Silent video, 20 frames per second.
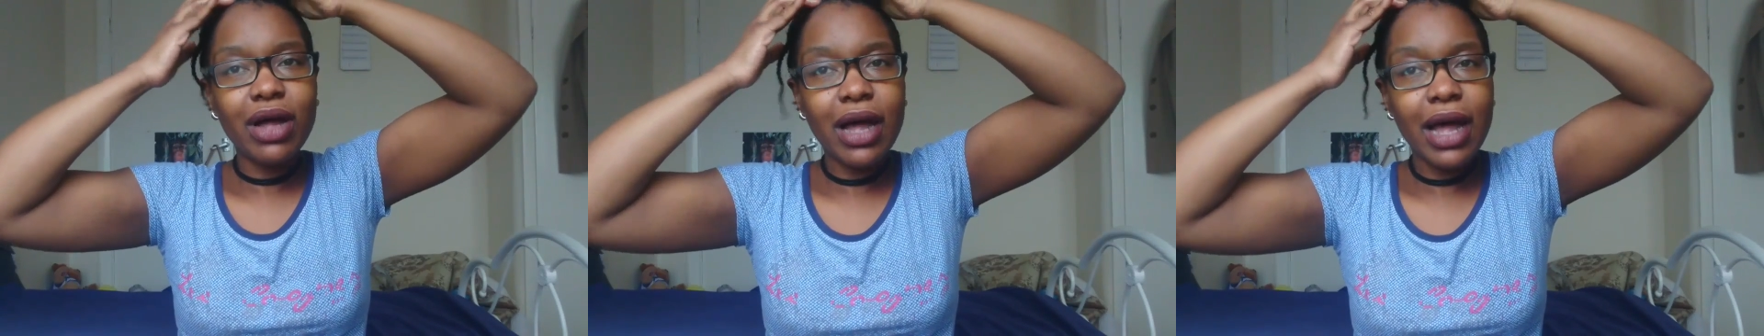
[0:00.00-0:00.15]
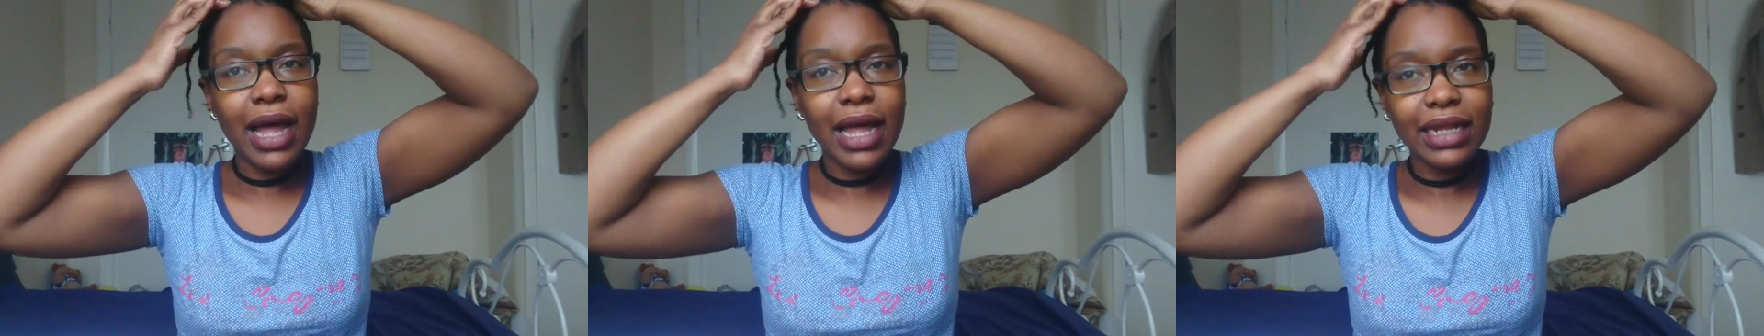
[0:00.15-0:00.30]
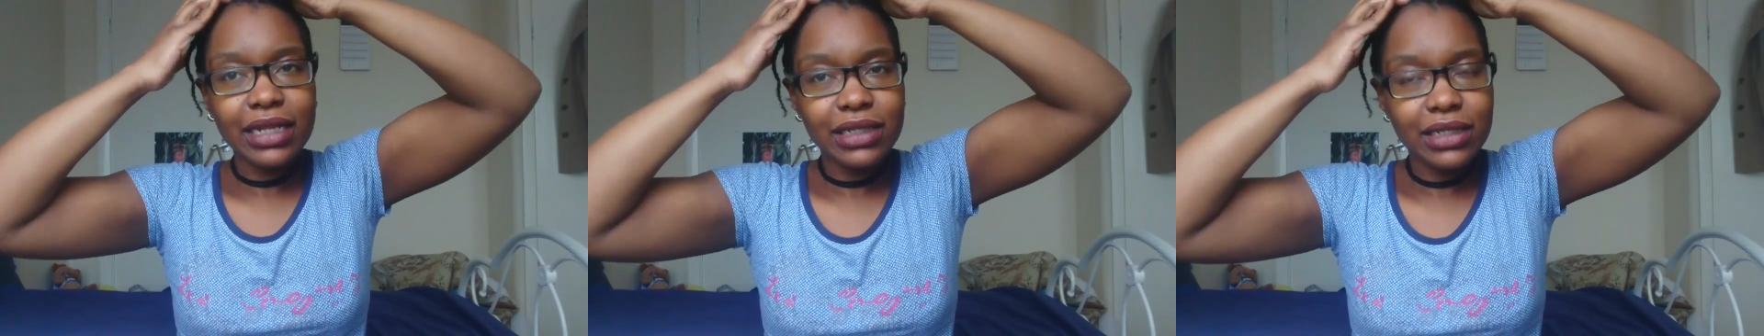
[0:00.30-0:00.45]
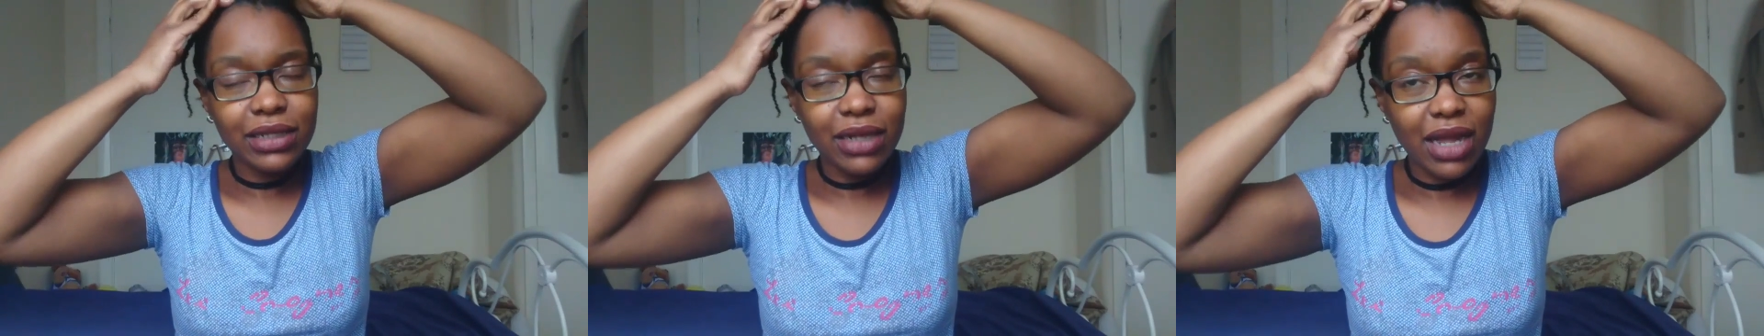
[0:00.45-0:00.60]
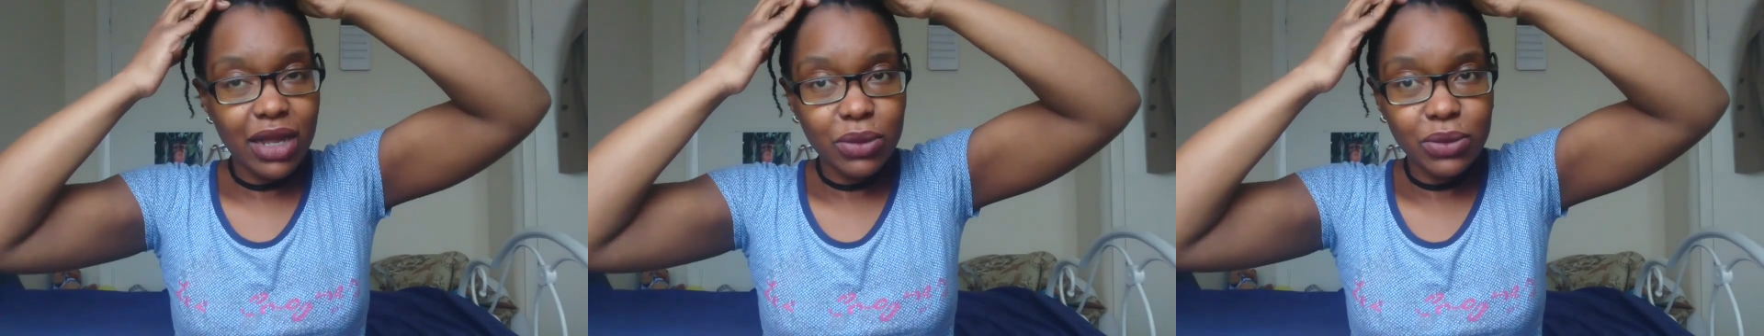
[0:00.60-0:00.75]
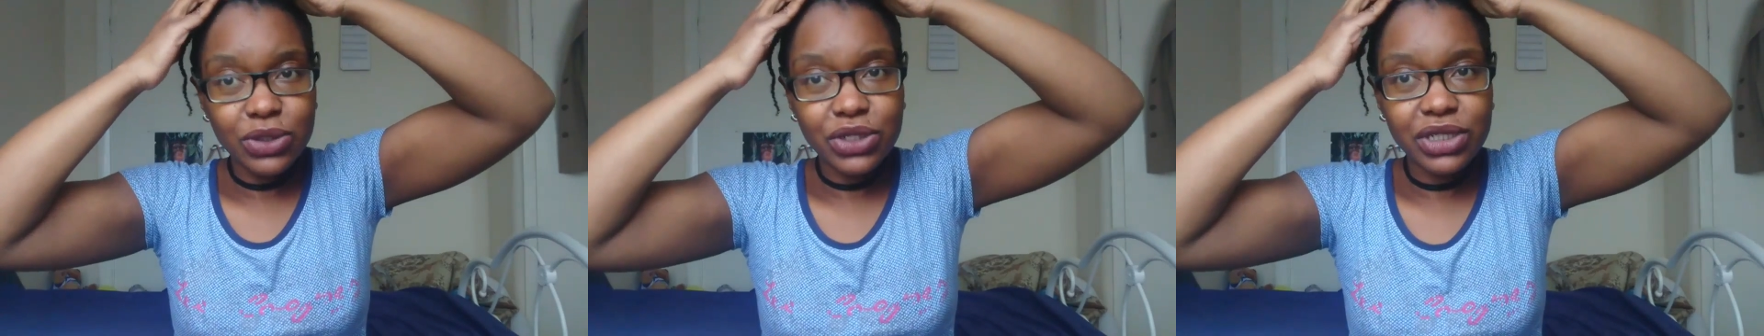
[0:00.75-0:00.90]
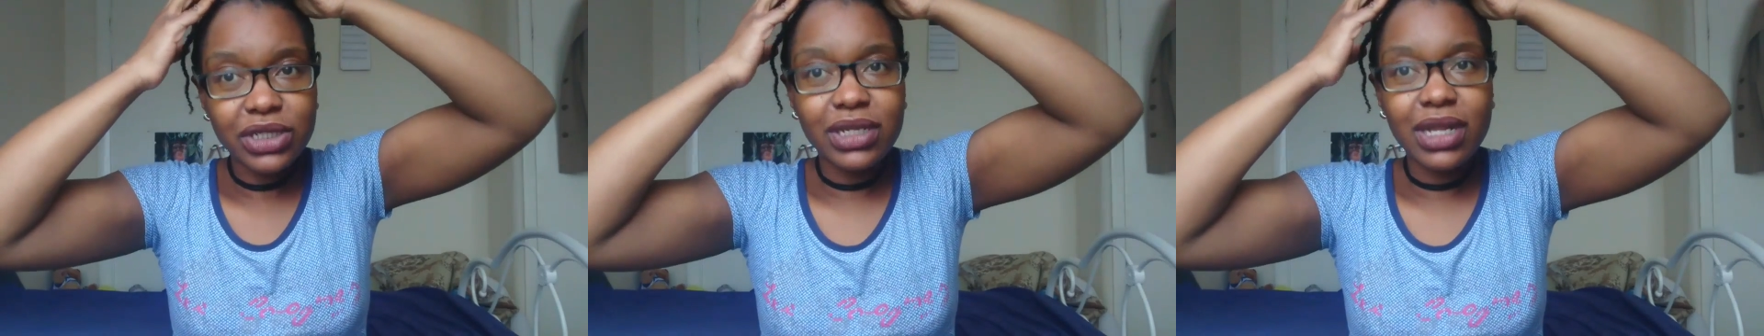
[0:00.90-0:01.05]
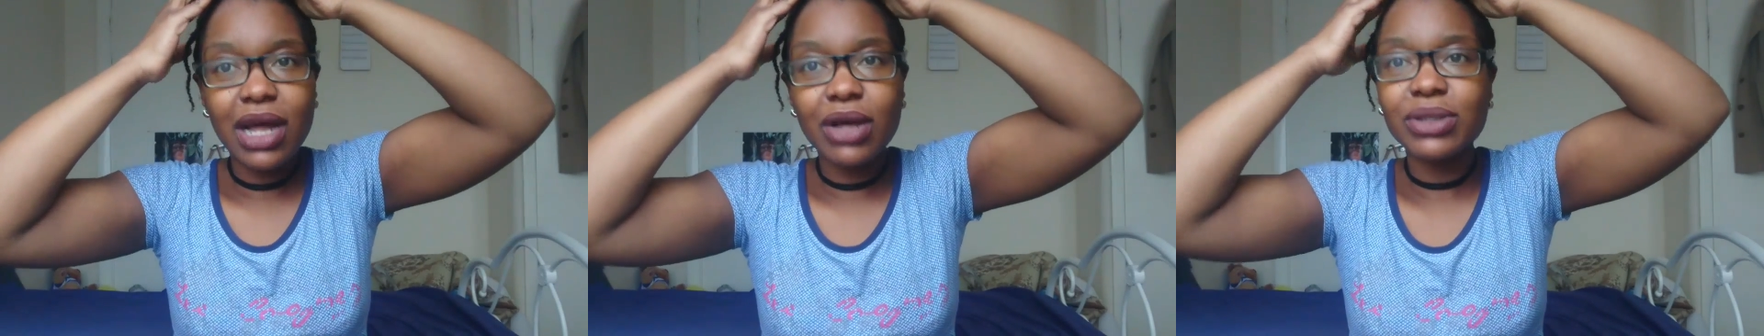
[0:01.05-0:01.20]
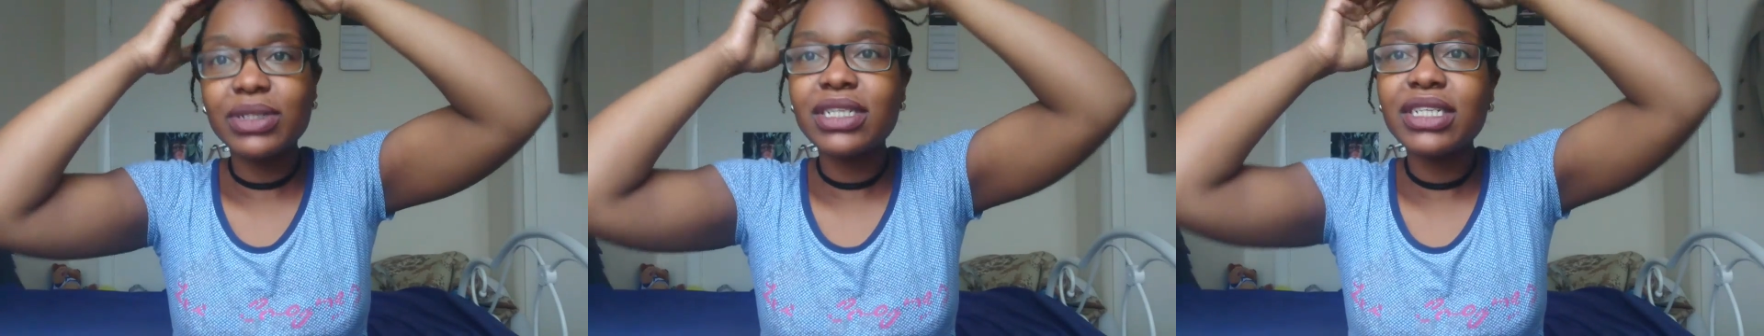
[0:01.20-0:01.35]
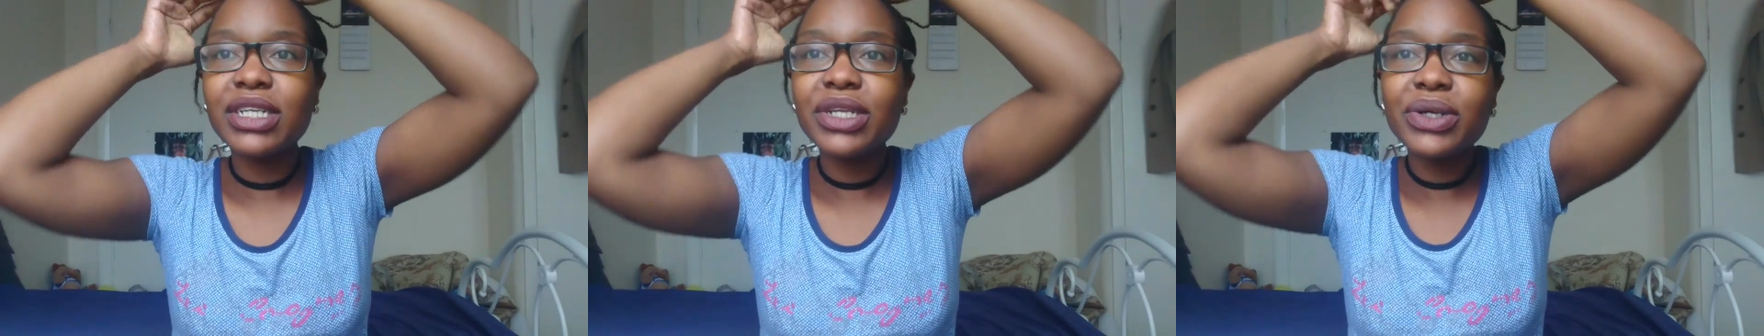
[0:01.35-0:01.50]
and
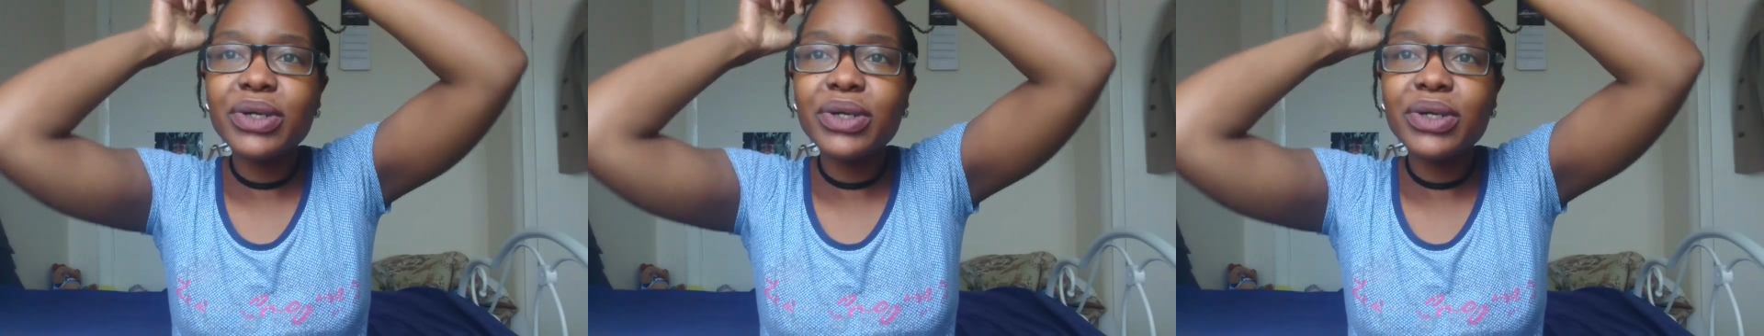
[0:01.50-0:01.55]
I'll see